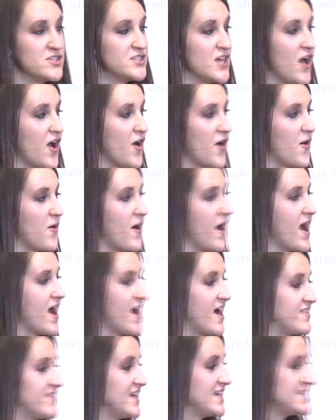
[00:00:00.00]
So
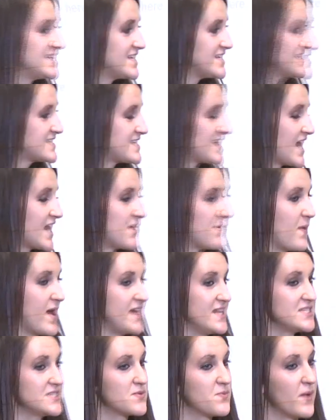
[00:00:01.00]
they did a study
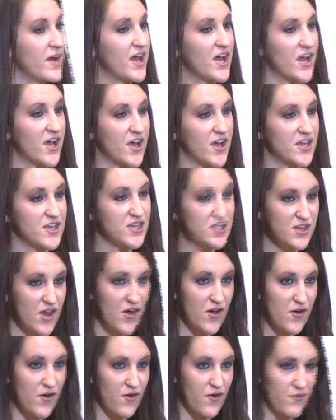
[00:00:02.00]
once where, you
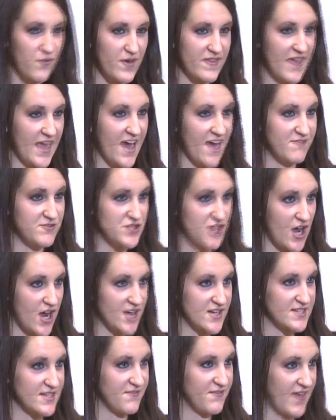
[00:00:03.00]
know, when they have
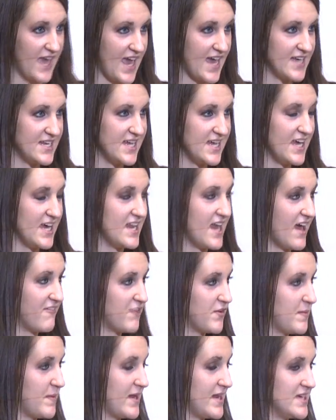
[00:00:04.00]
jars of candy and
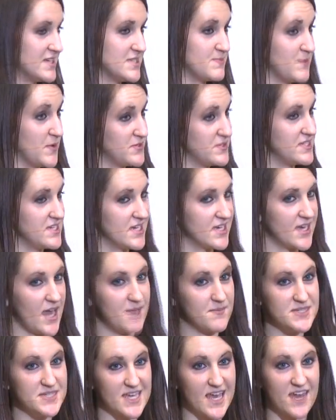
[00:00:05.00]
everybody is supposed to
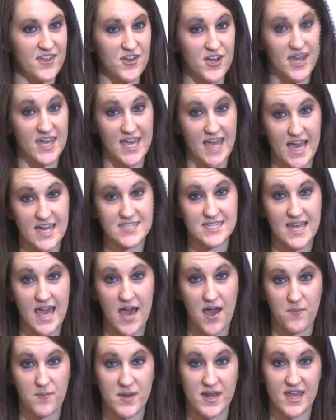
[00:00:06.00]
come together and guess
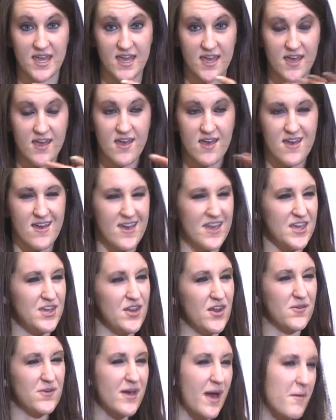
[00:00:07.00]
how many,
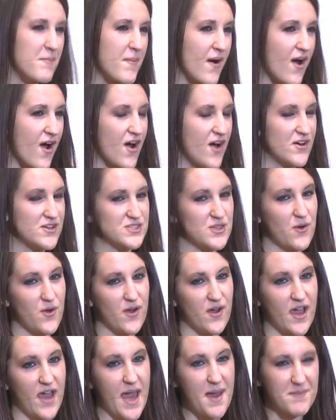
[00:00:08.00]
you know, gumballs
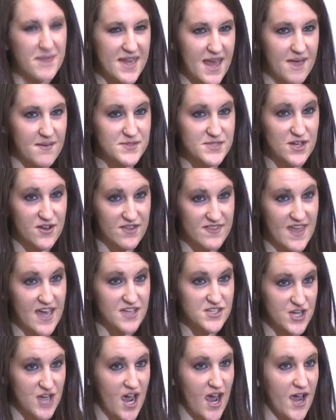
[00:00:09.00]
or M&Ms are in
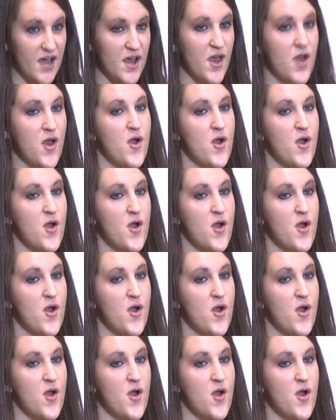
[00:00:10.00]
that jar.